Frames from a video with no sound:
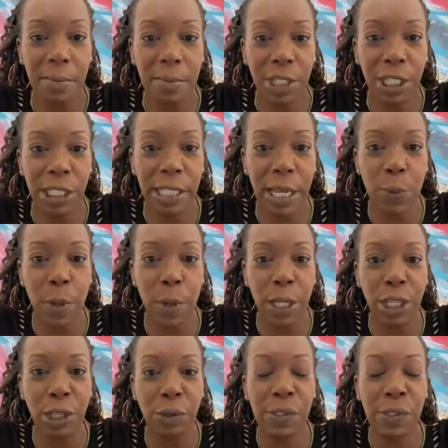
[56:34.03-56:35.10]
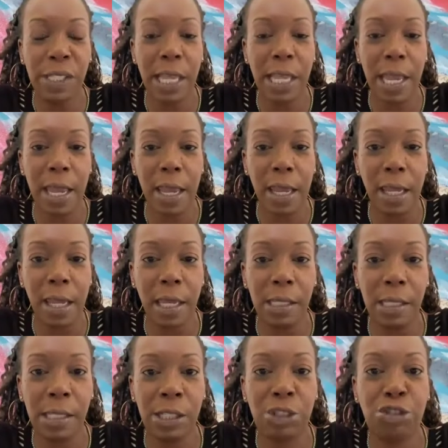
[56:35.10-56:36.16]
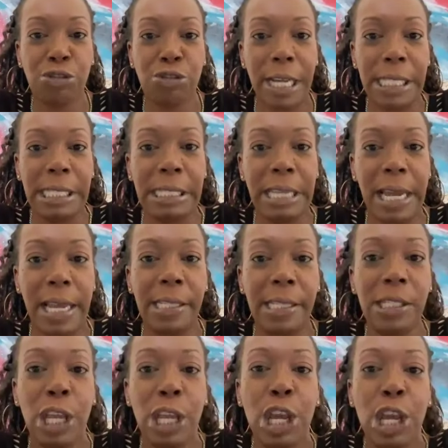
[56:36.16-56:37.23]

She said, when you say stress test,